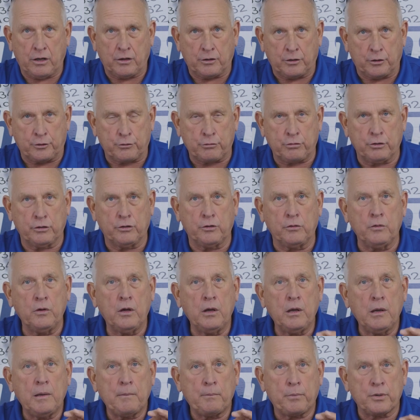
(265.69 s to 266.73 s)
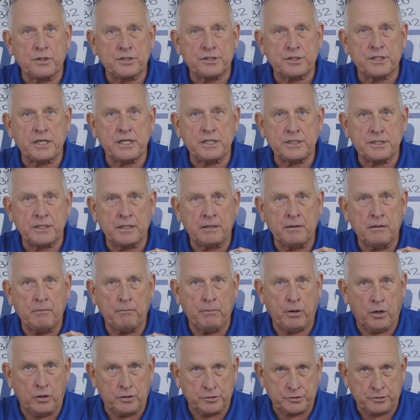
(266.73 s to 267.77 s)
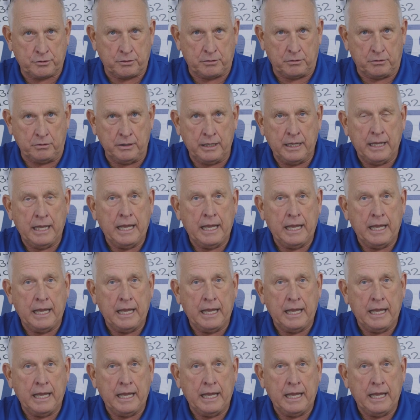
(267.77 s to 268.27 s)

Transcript: on a true precision ball screw.